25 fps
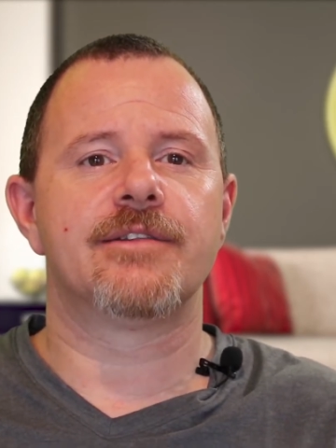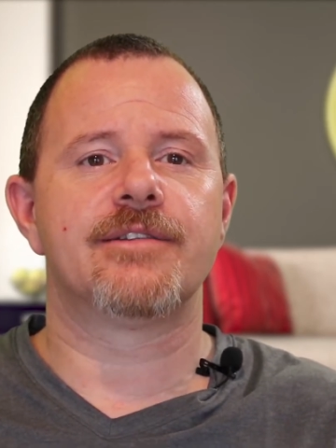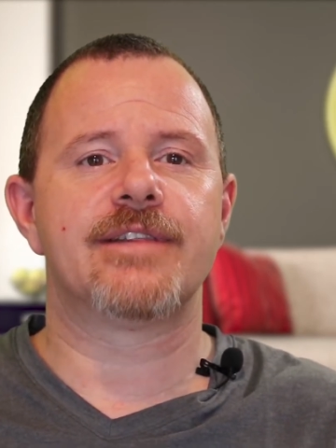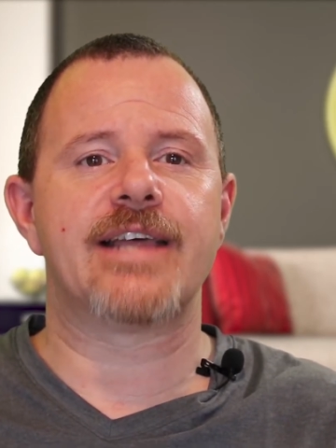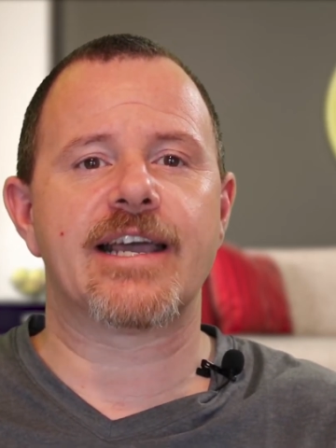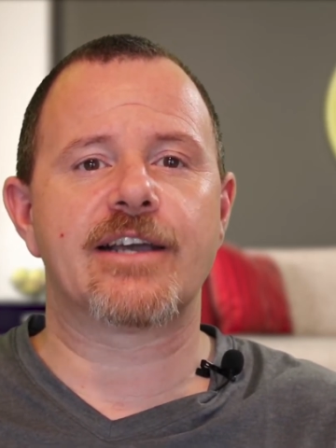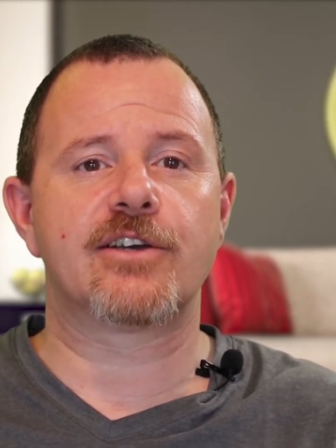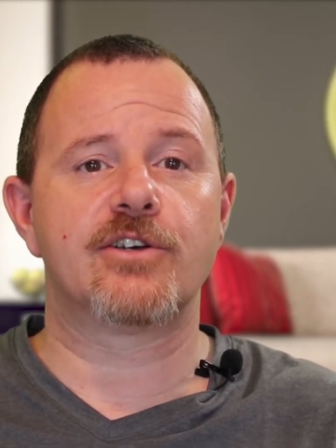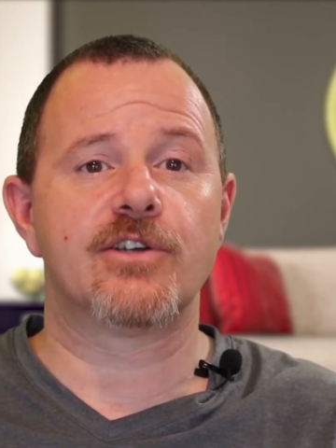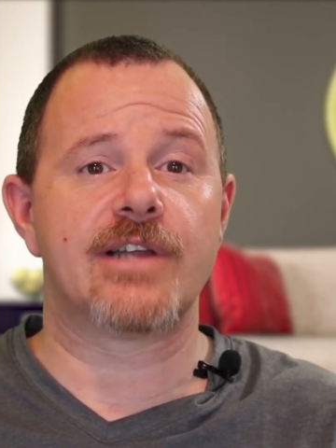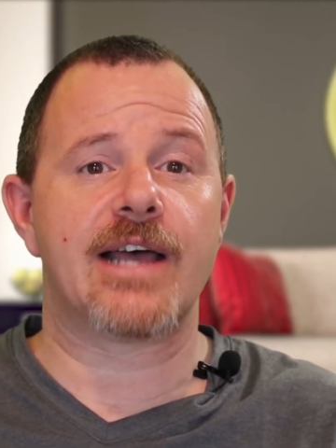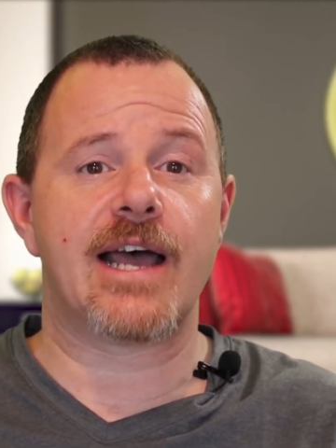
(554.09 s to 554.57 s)

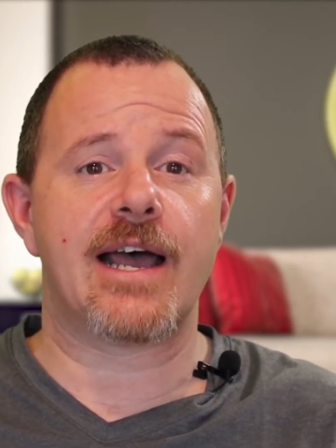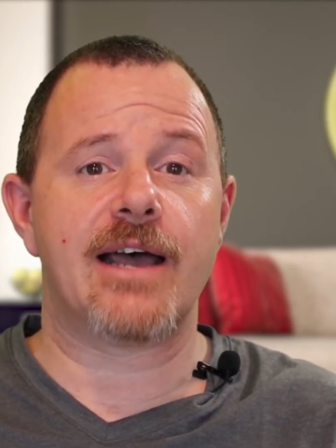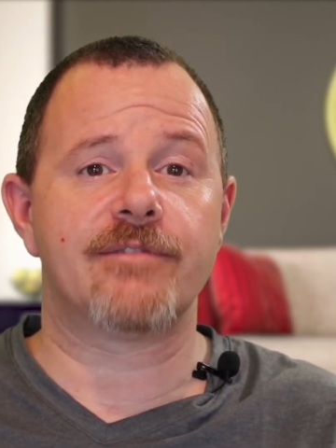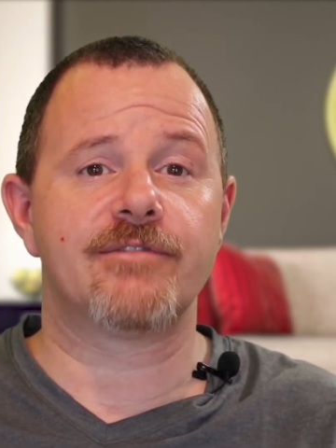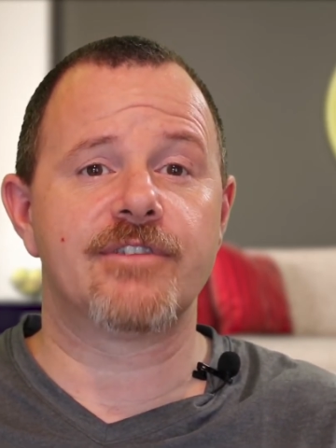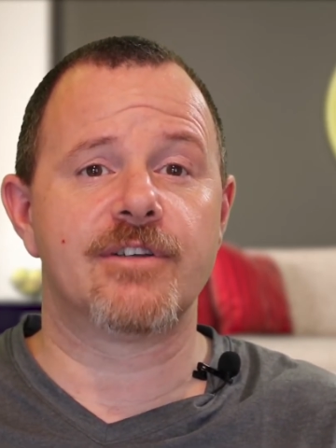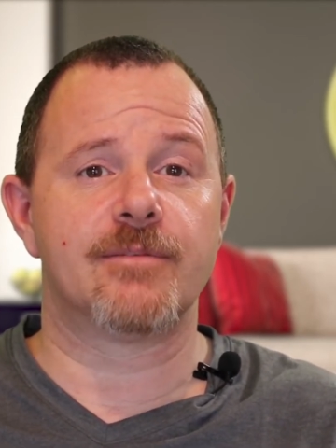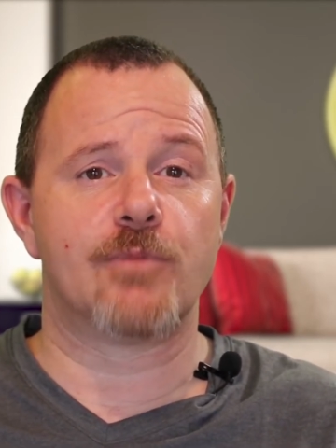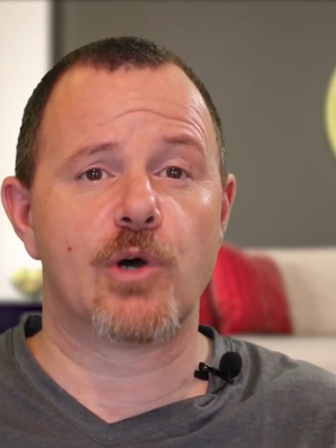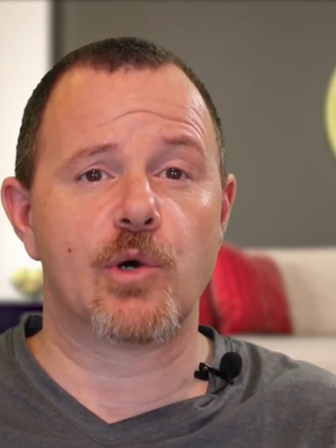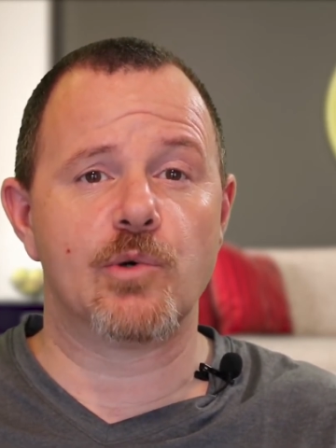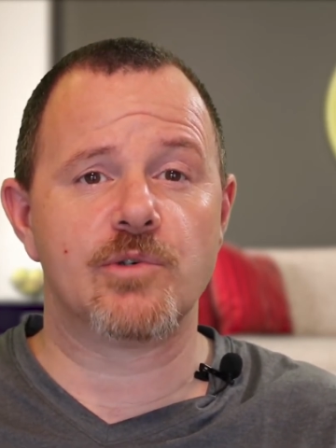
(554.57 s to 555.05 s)
that could
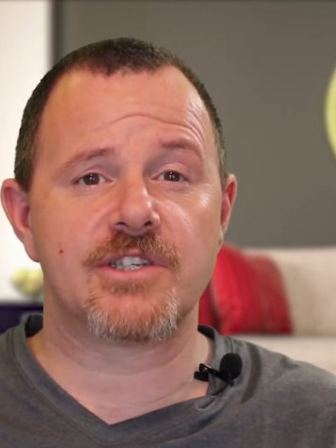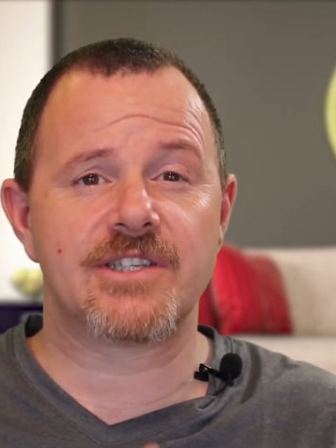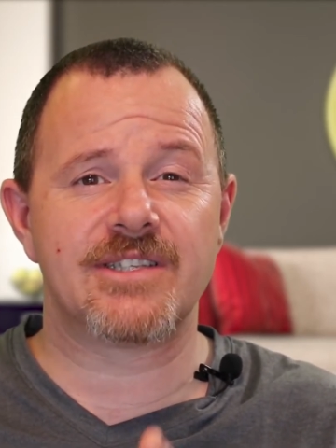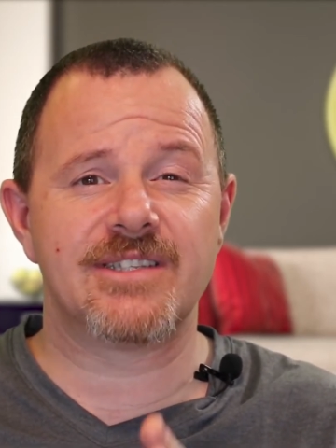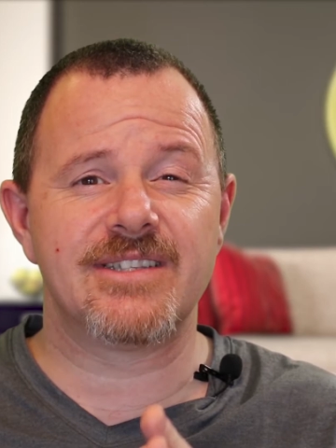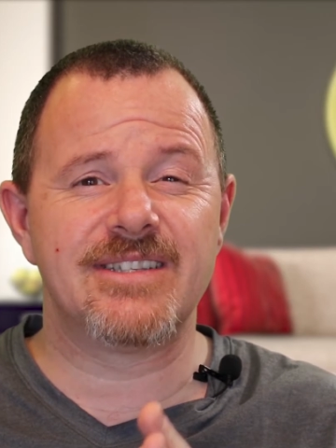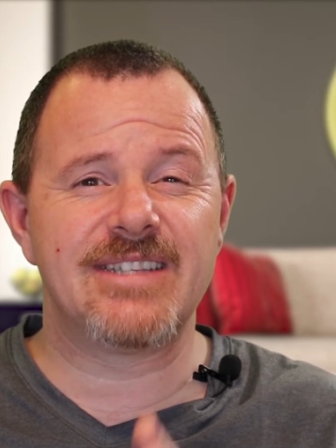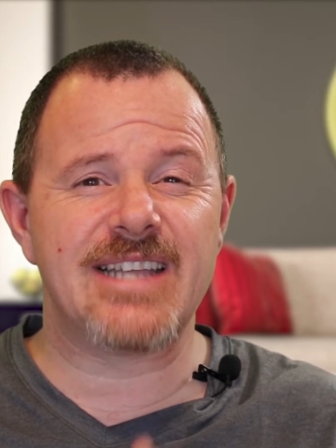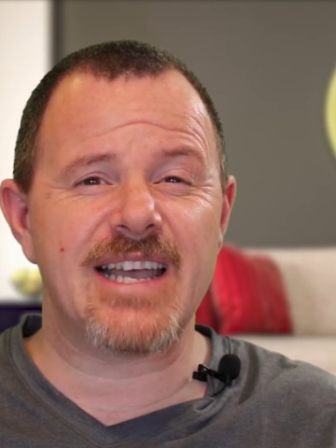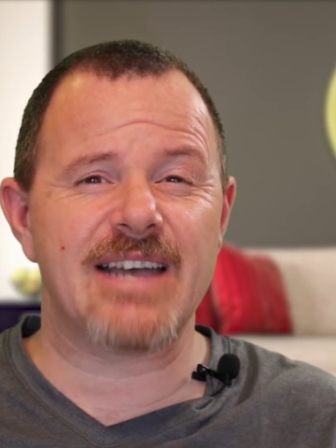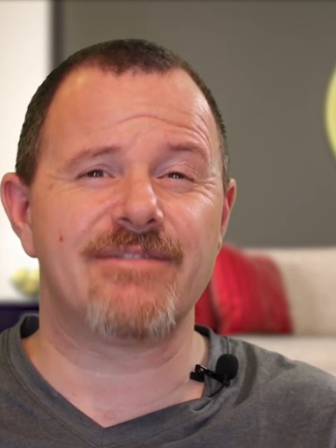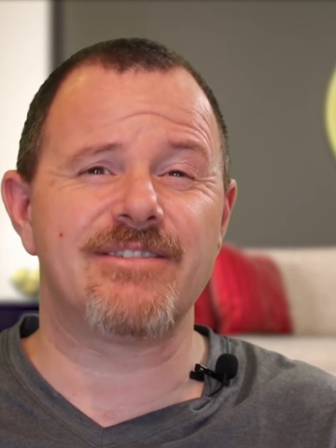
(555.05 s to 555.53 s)
have the most
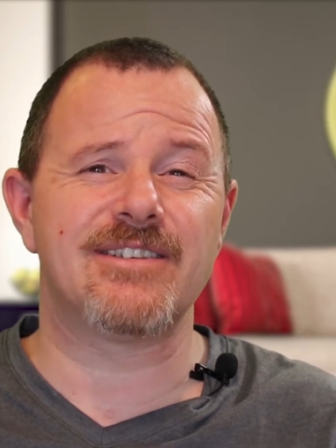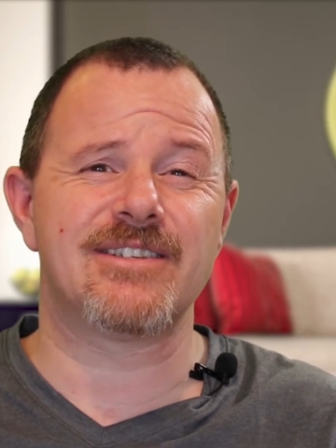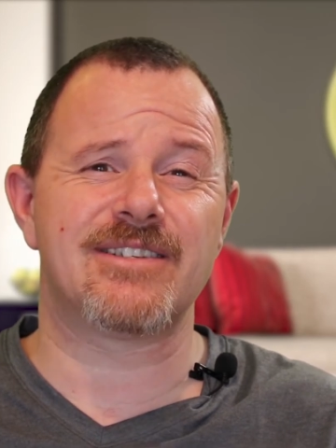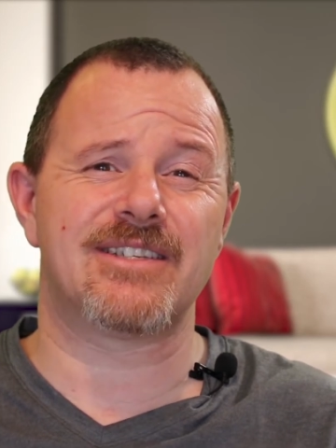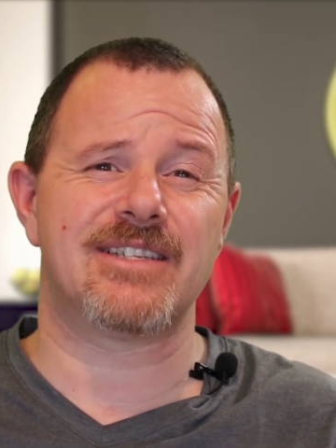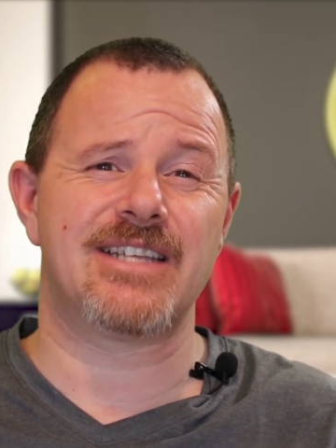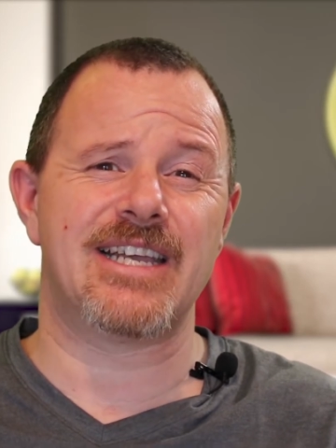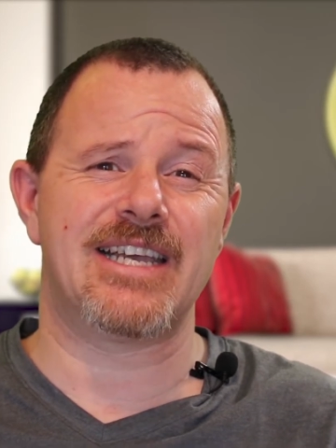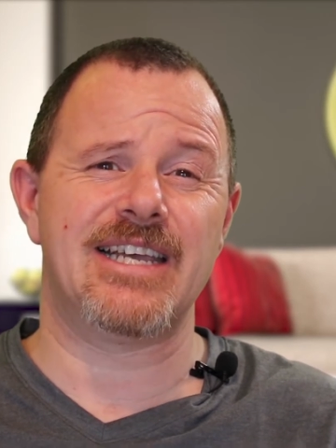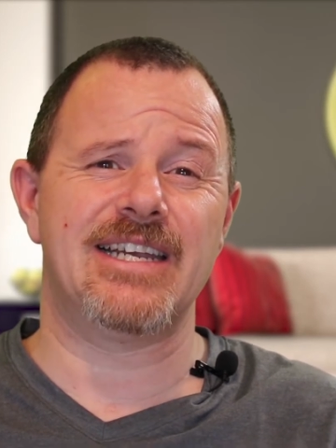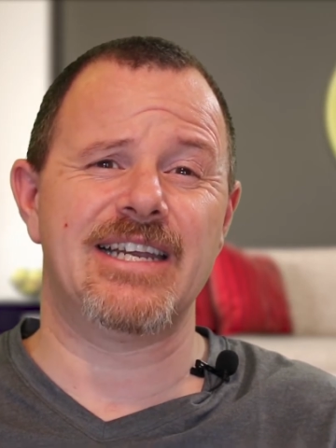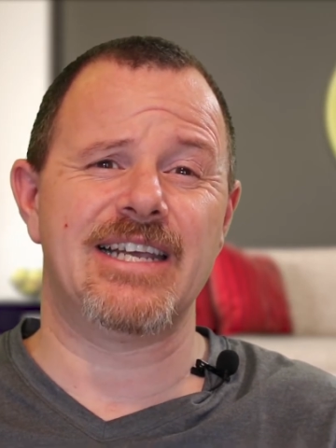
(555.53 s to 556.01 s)

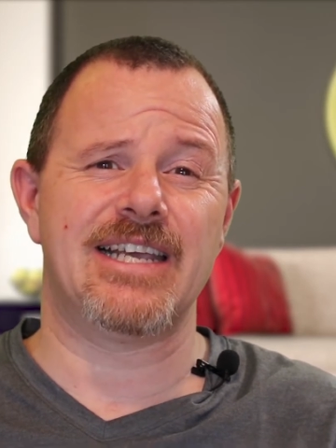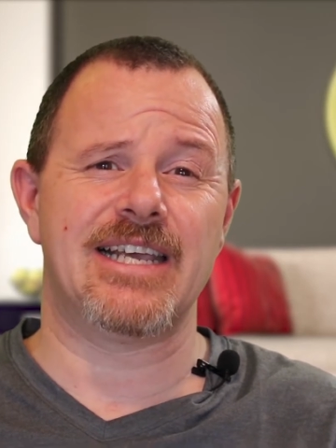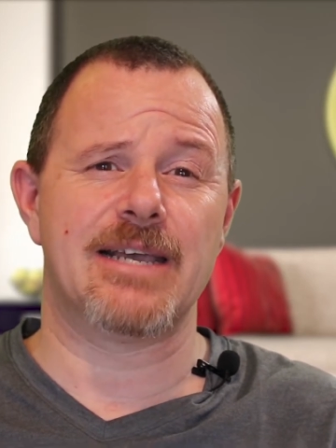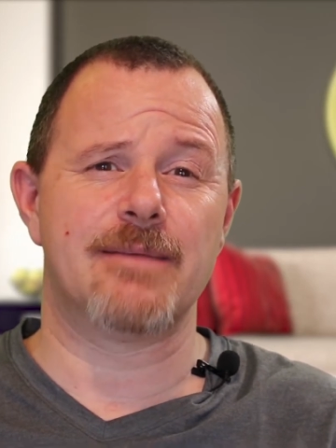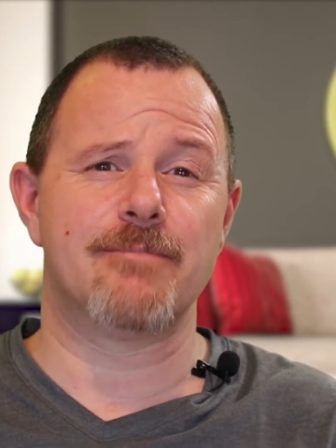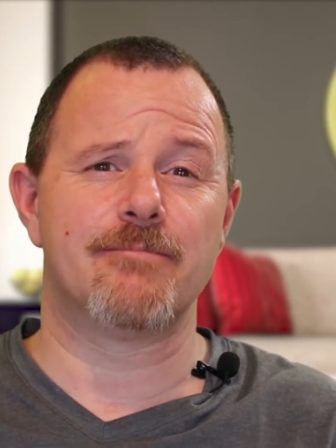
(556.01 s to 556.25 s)
devastating